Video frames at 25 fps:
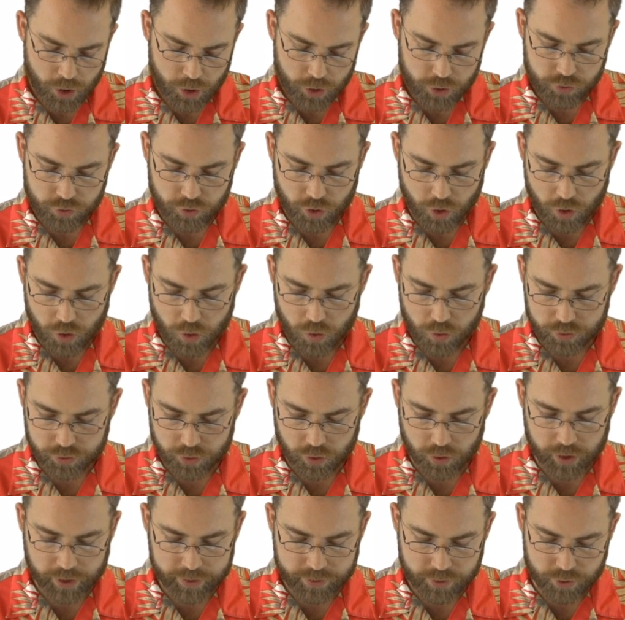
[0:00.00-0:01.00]
So
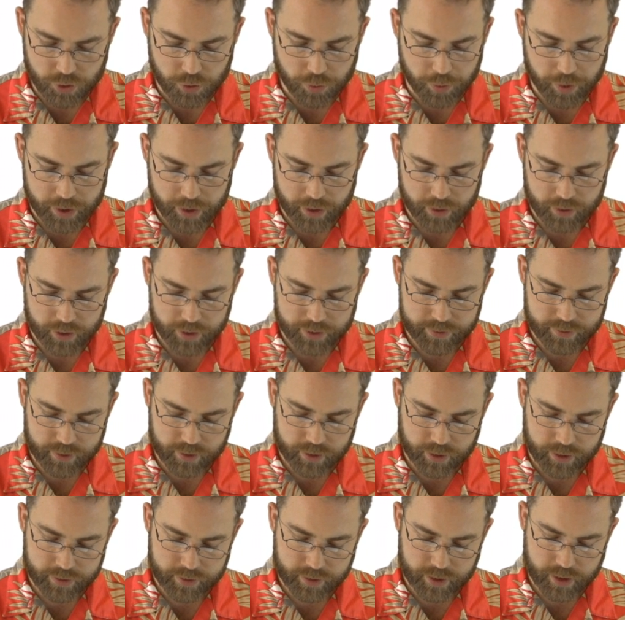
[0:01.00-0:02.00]
let's do one here.
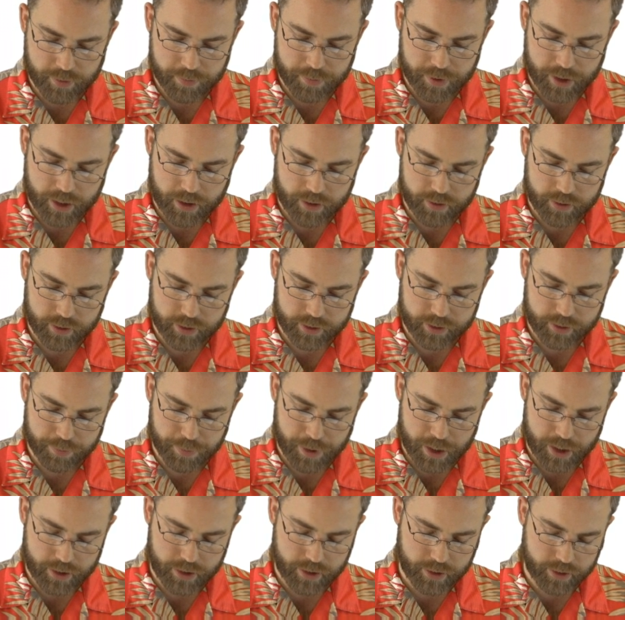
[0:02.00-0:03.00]
Let's come down and let's
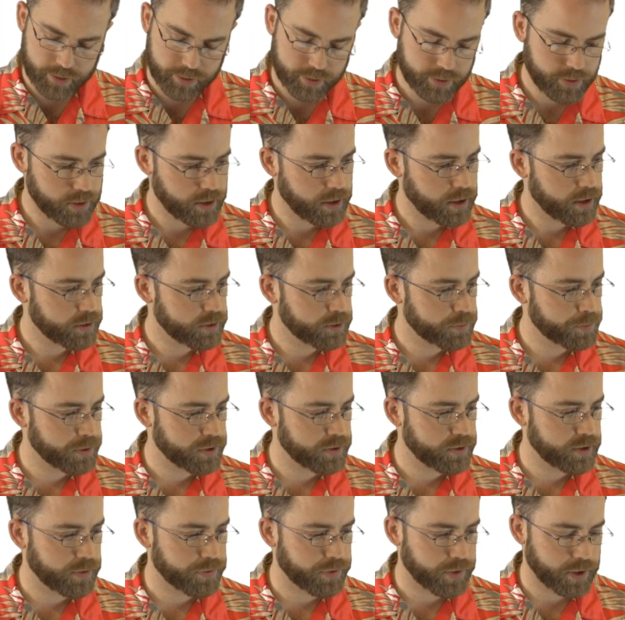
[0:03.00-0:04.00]
make this
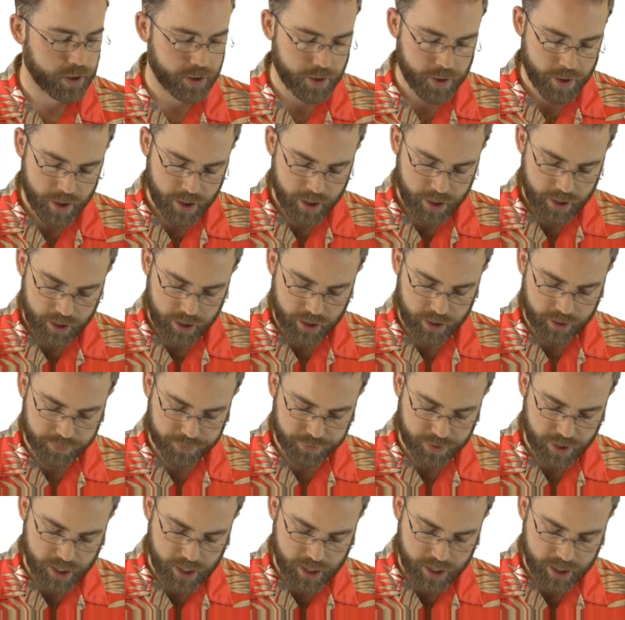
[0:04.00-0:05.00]
specific. If
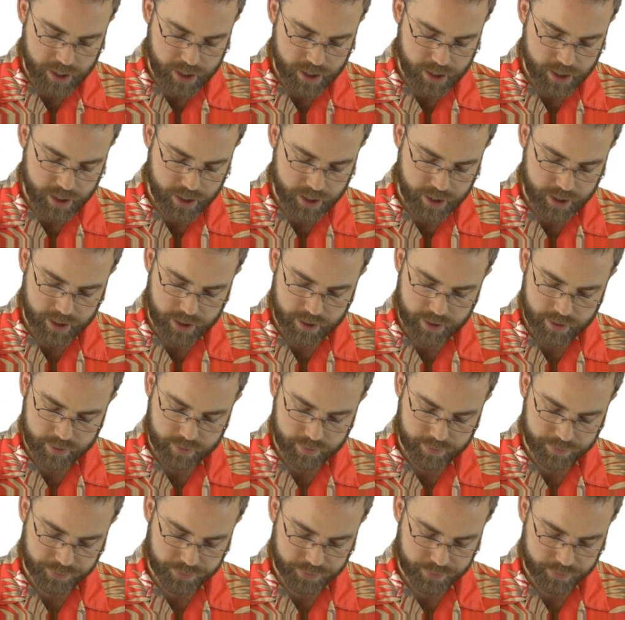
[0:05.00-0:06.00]
I
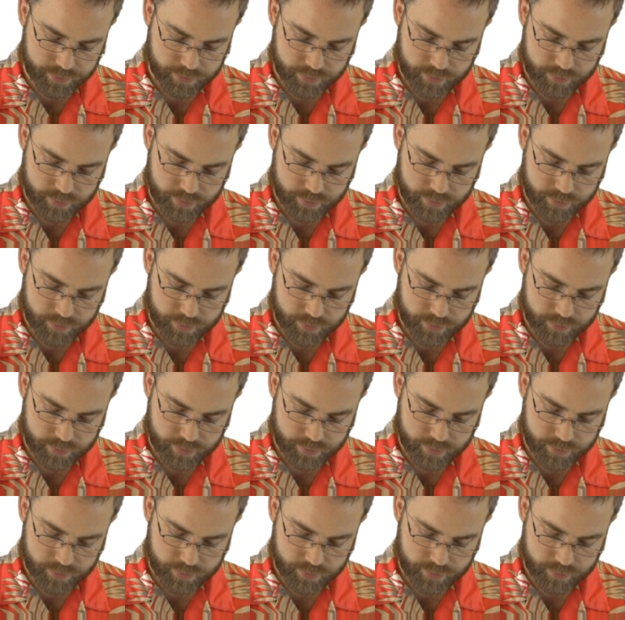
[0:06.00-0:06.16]
have